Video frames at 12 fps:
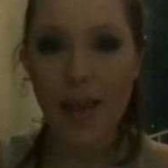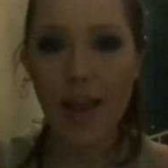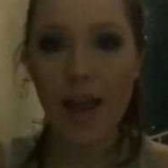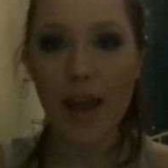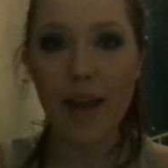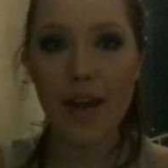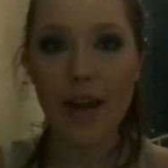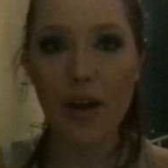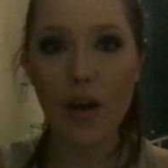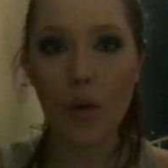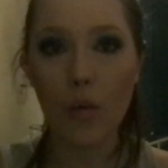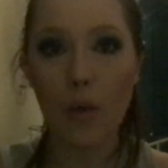And
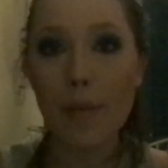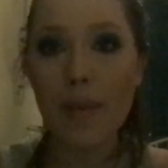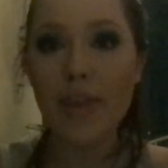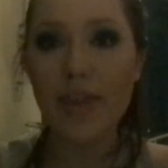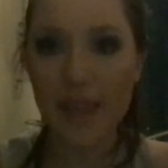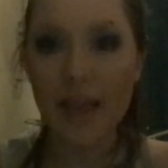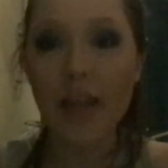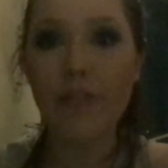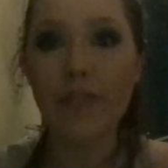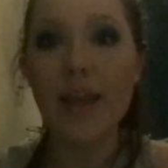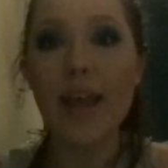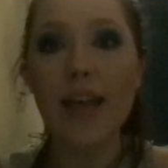women think of
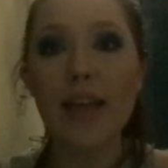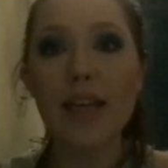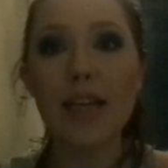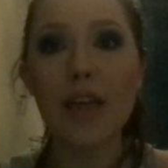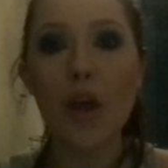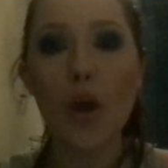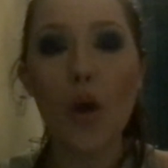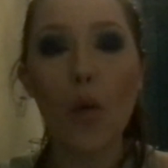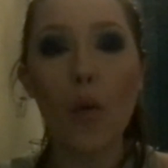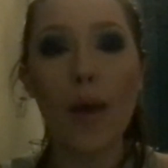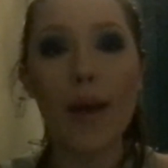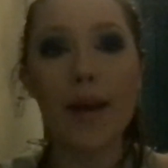this
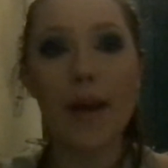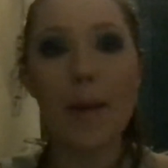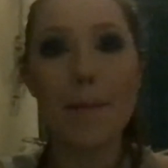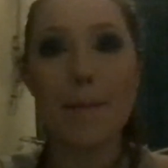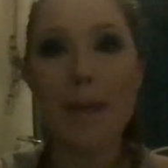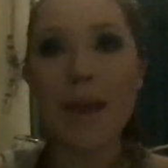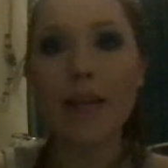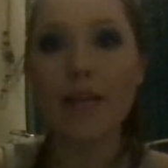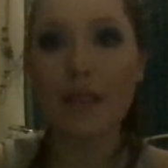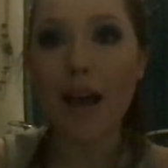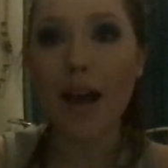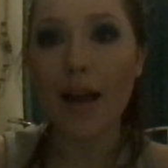when men
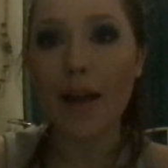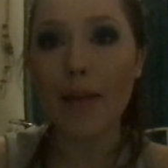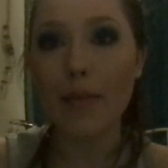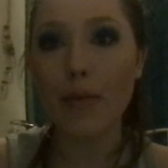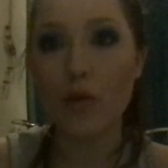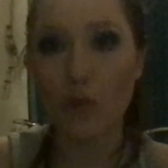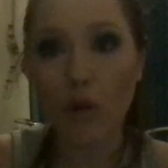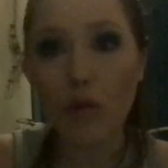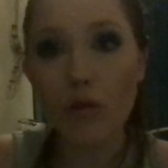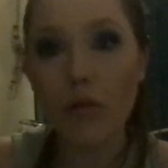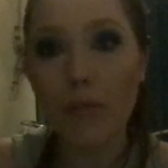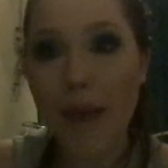type not
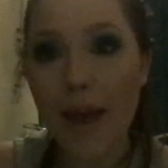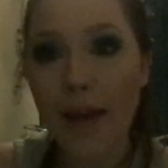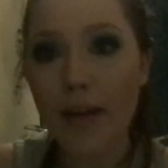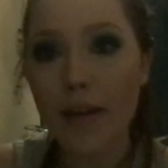all men.